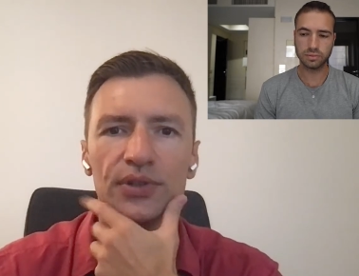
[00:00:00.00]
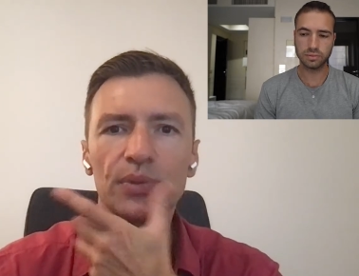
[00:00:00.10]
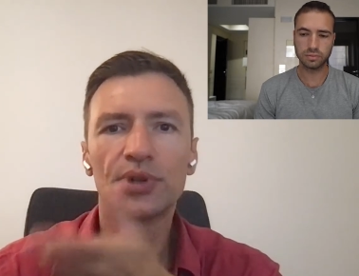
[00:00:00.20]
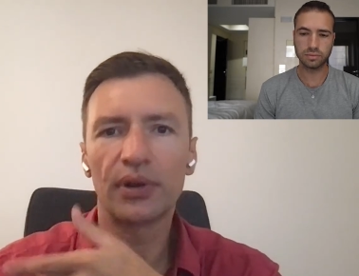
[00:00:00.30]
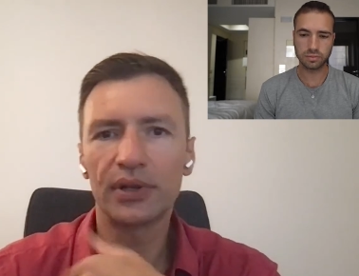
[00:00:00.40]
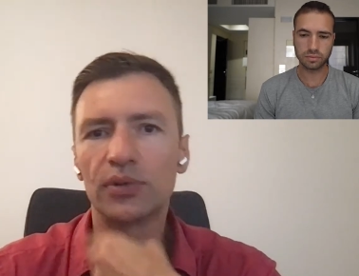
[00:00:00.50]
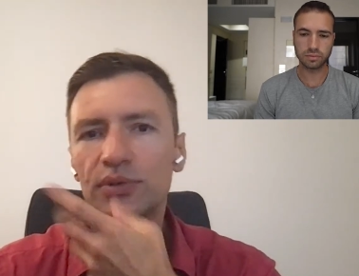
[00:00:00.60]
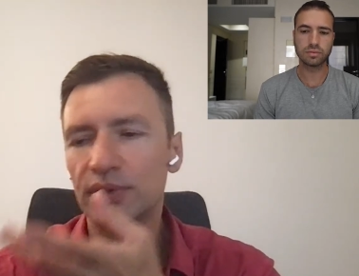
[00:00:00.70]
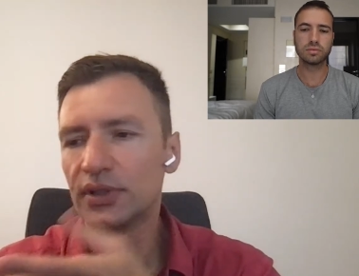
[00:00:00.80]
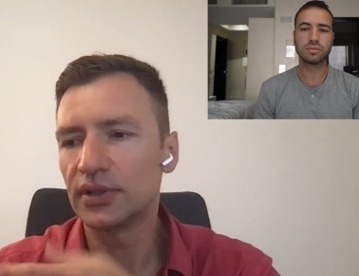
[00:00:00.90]
Speaker 1: contributor right now
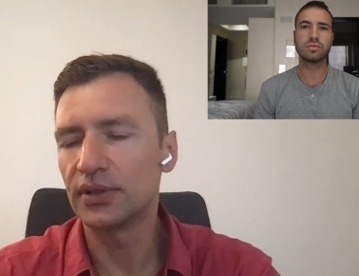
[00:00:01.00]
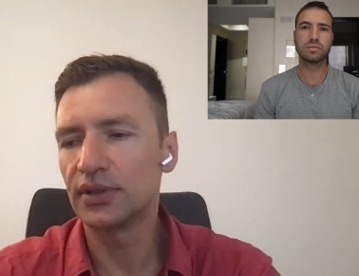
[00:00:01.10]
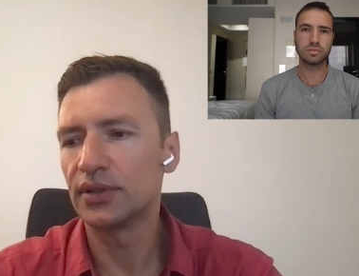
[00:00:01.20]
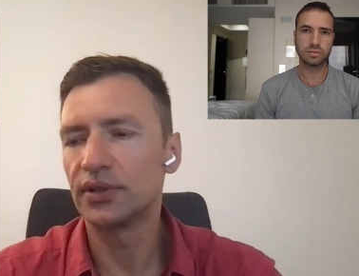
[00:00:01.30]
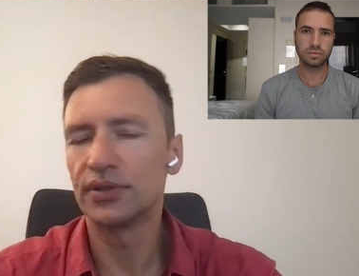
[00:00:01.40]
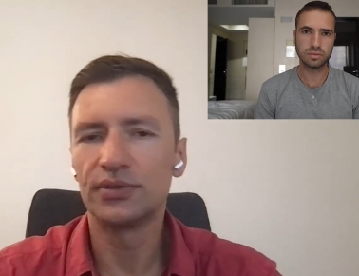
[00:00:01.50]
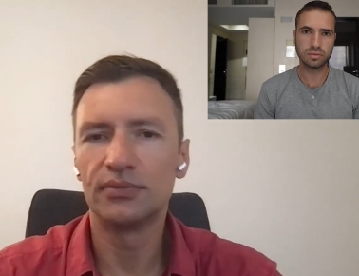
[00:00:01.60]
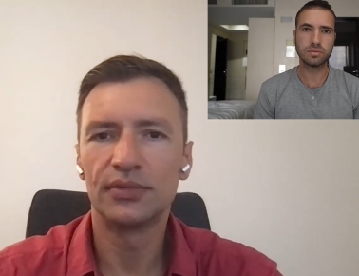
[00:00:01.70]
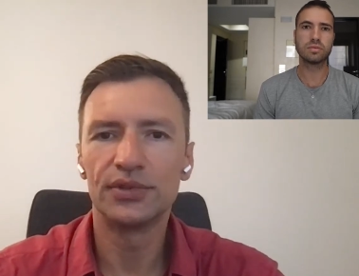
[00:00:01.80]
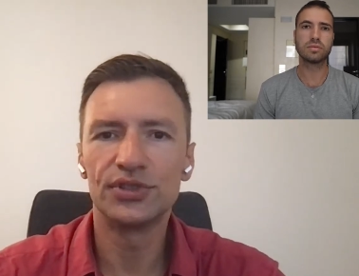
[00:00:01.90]
to the
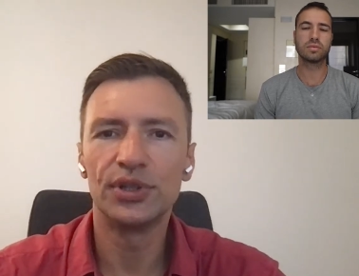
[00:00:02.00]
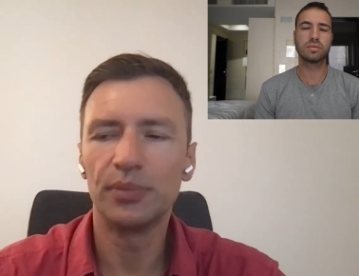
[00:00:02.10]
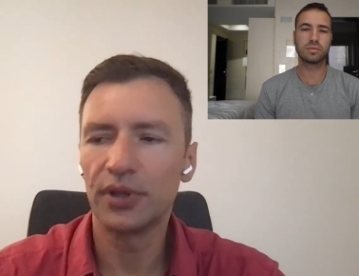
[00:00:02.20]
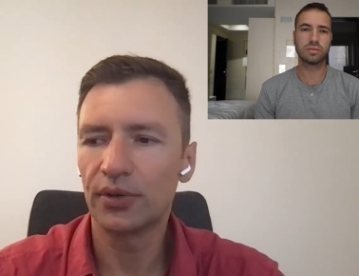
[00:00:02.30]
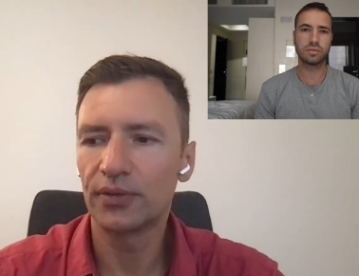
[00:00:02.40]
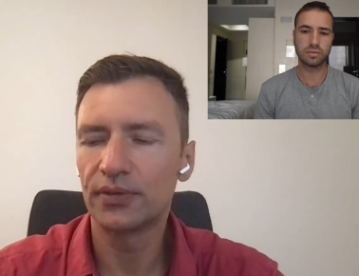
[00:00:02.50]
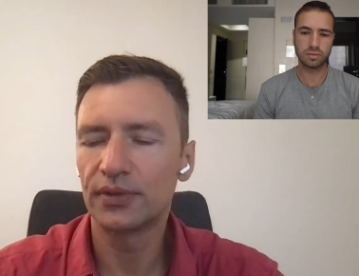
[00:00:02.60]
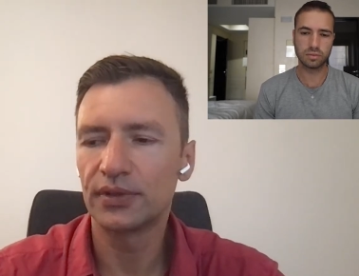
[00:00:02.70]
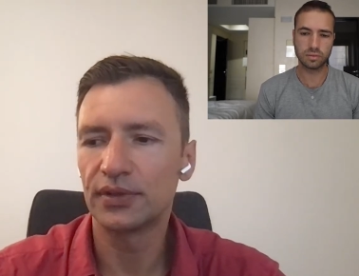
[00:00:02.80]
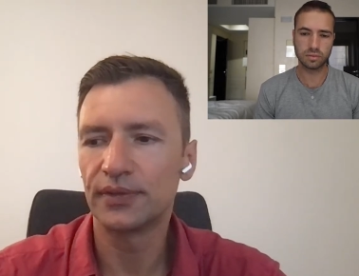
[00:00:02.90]
uh, GDP of
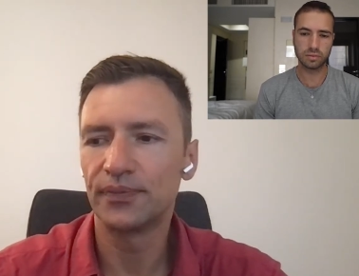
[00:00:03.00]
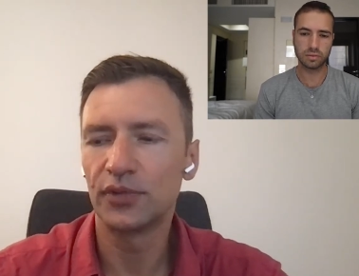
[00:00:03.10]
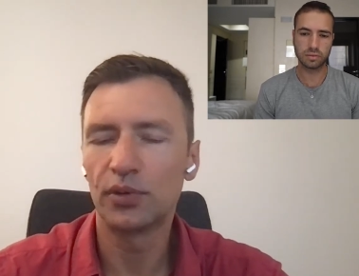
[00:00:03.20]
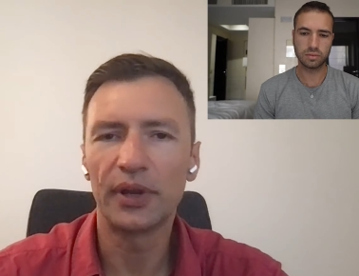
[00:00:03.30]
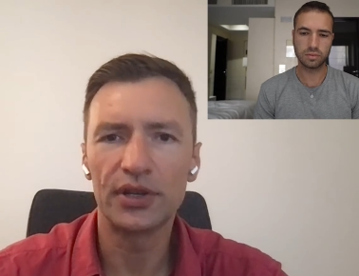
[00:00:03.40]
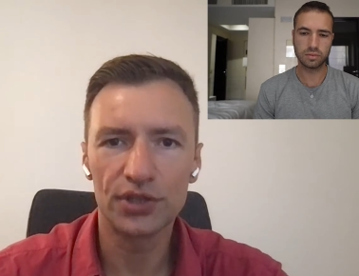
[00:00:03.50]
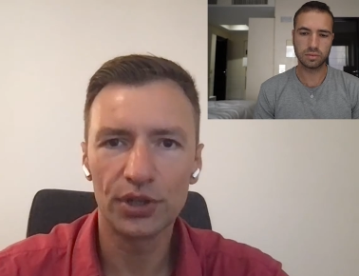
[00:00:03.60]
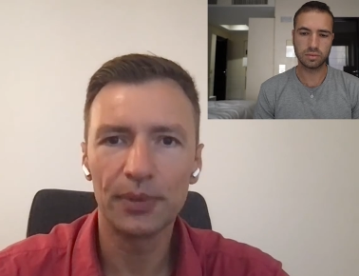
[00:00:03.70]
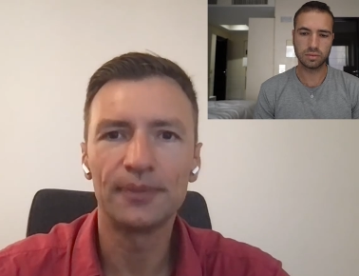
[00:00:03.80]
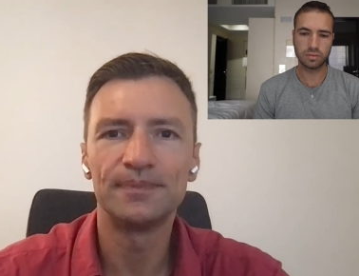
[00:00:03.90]
uh, the Romanian
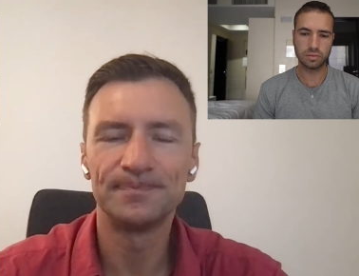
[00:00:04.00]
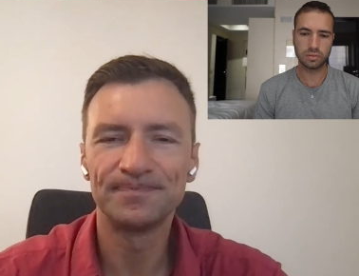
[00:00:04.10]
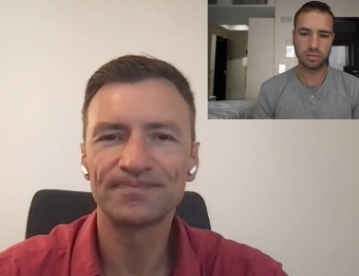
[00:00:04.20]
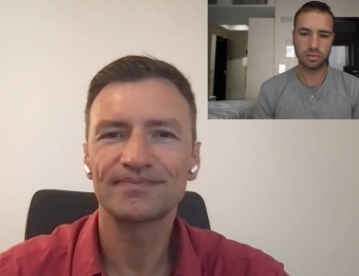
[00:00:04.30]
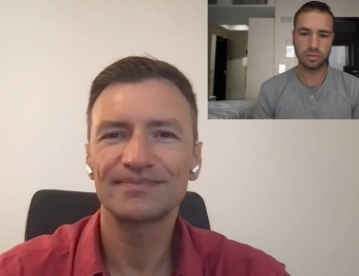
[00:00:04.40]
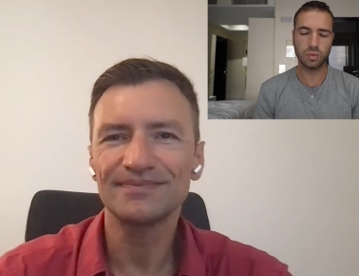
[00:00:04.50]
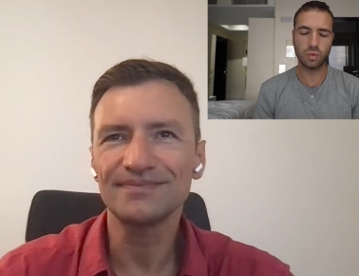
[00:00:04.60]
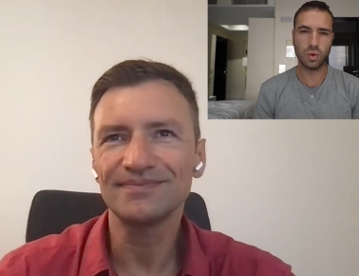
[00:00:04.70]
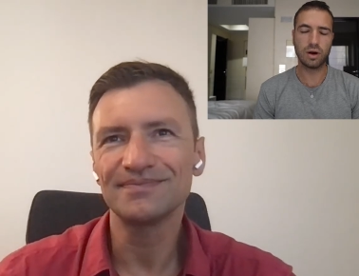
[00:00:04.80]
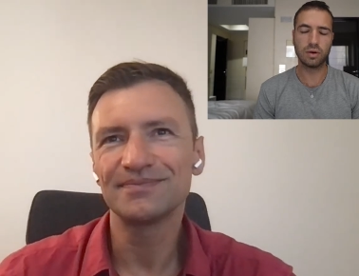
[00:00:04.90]
GDP.
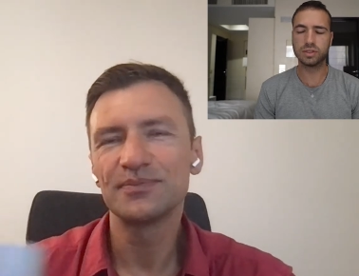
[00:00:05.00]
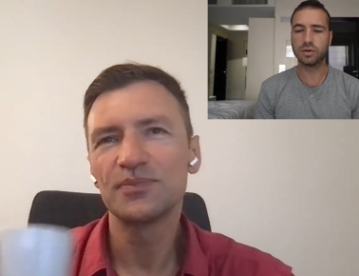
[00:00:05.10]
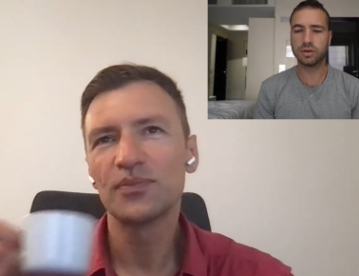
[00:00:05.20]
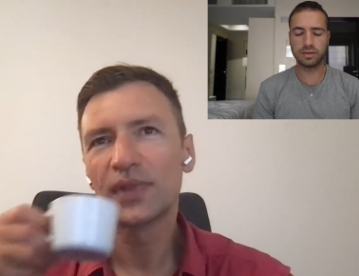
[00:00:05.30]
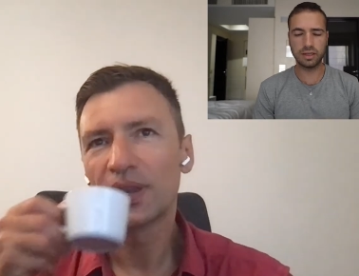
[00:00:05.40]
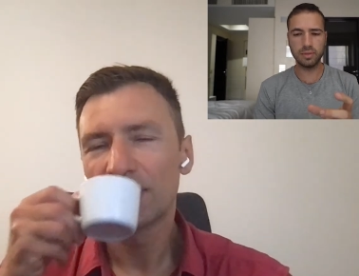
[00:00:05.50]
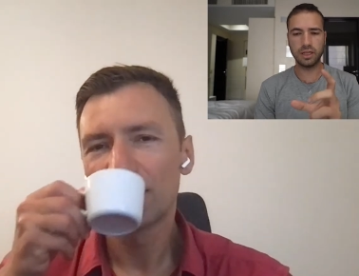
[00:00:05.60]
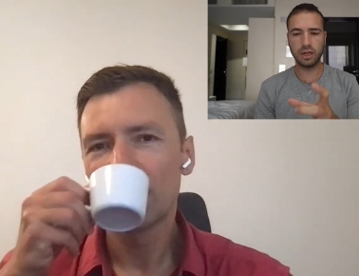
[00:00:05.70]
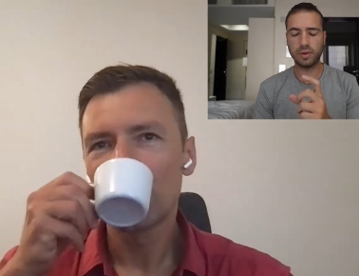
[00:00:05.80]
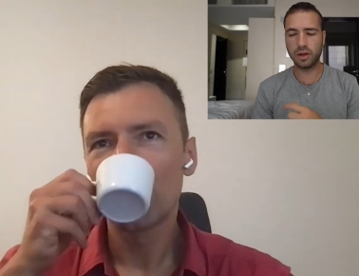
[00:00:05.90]
Speaker 2: Wow. So tell me
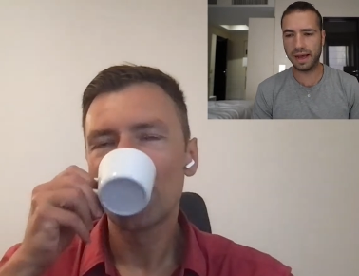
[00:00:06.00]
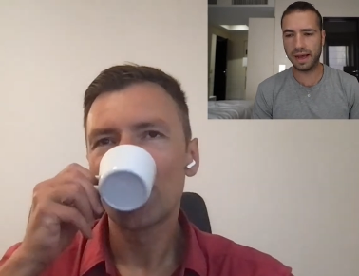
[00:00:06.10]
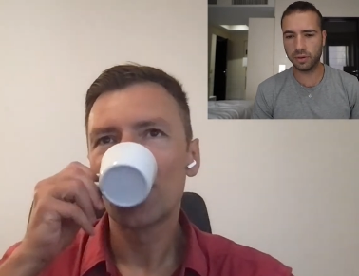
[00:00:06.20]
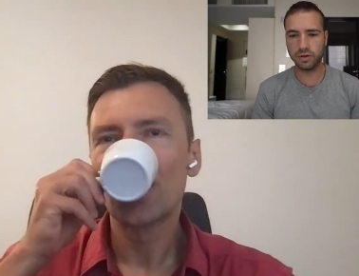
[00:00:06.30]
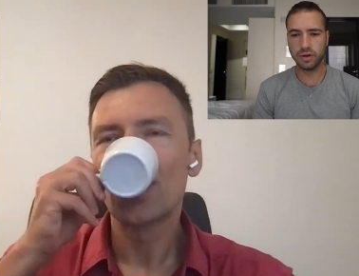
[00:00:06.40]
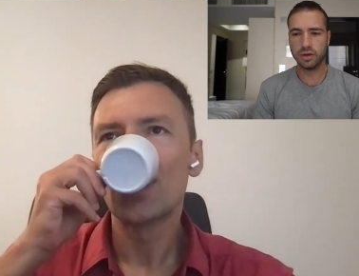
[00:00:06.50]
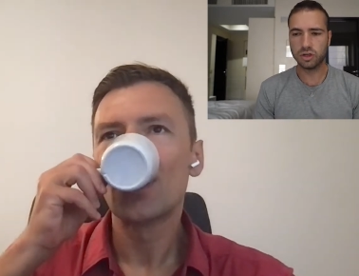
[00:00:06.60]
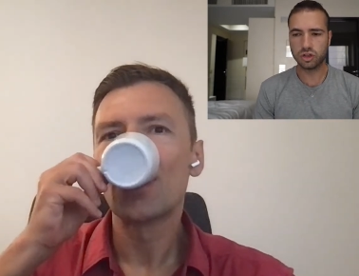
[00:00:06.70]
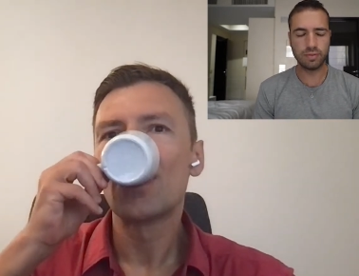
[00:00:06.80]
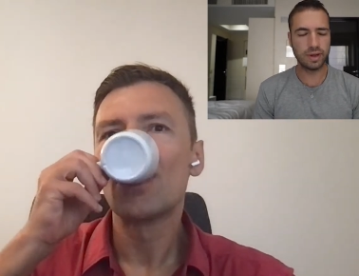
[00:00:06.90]
a little bit about
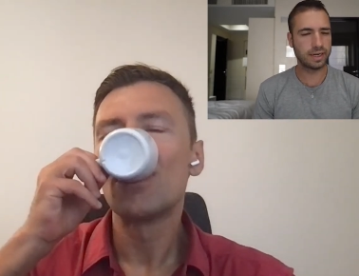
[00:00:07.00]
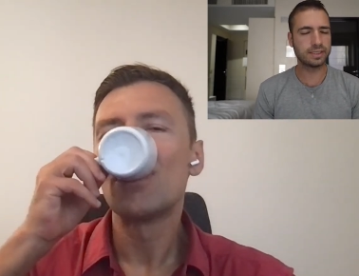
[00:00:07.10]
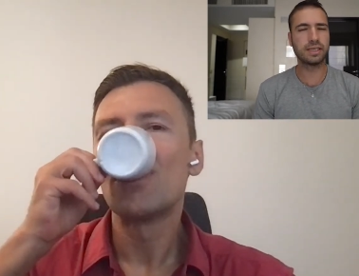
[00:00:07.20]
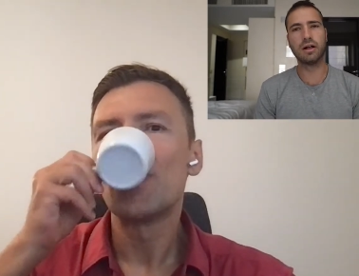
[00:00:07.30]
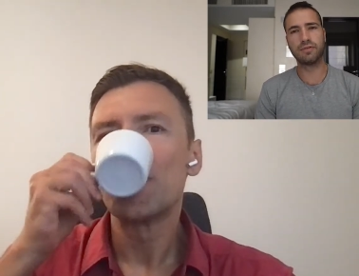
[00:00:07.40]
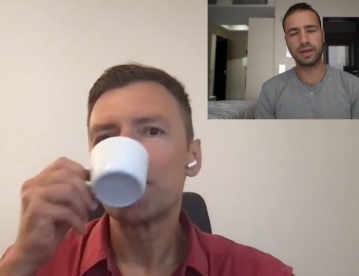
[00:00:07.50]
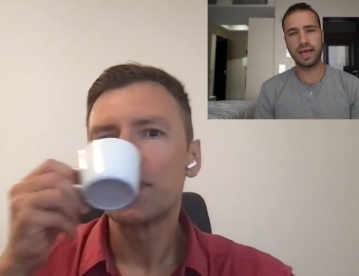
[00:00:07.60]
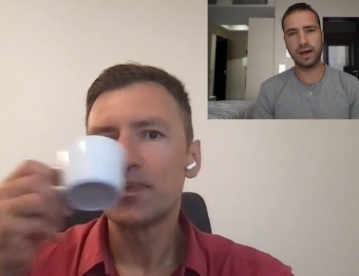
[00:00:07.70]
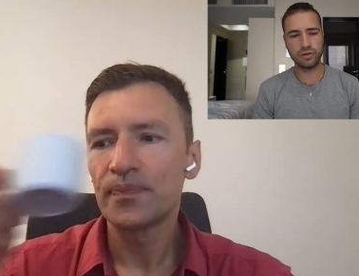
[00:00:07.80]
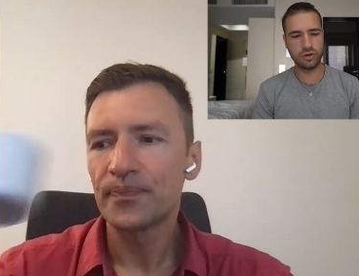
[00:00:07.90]
Tremend itself and
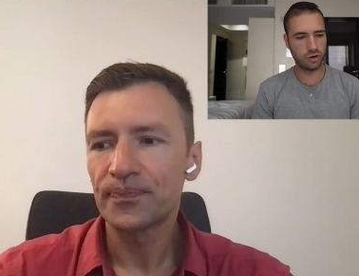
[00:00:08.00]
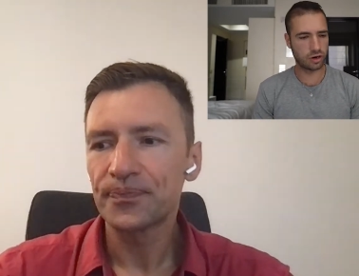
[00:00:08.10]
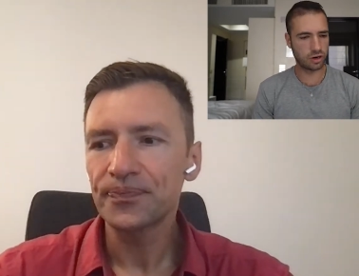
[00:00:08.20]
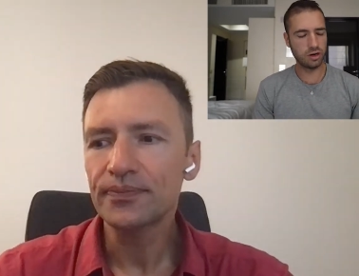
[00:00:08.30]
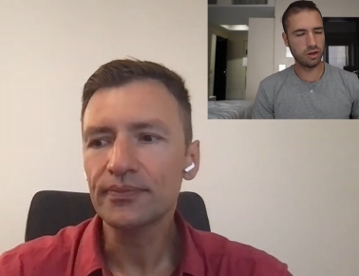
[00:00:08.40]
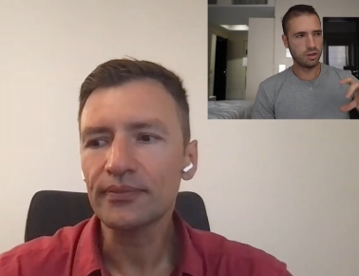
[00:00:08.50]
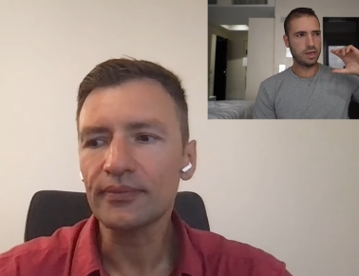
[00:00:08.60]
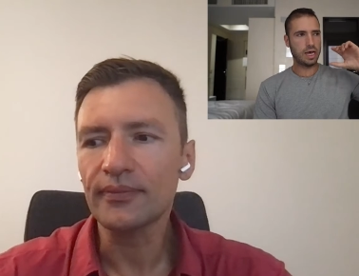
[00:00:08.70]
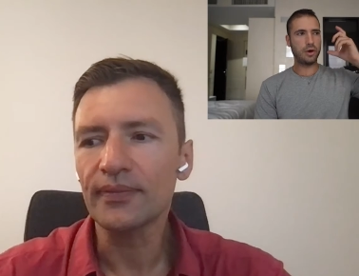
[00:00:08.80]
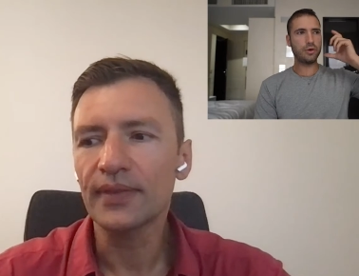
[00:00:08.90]
how you're
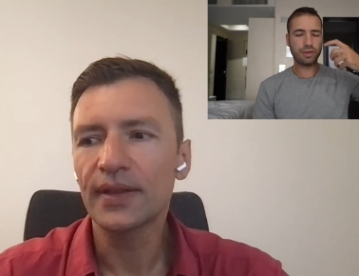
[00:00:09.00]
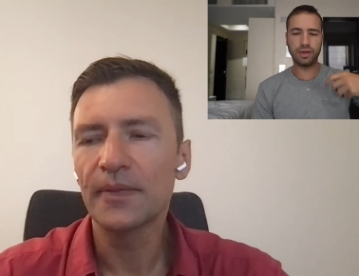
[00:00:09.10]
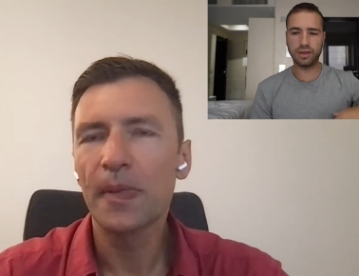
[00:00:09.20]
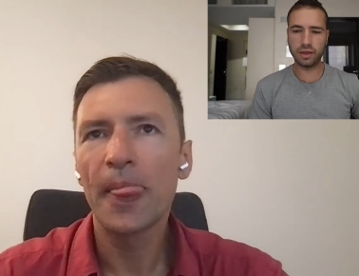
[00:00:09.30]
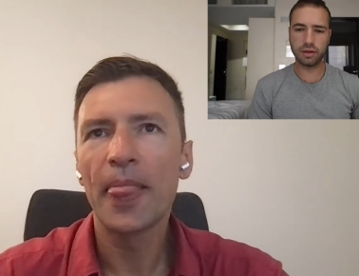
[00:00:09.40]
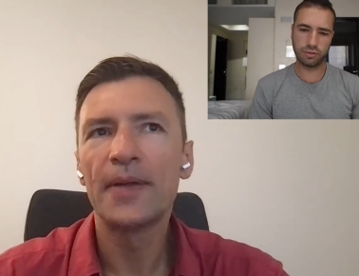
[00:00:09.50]
how you're thinking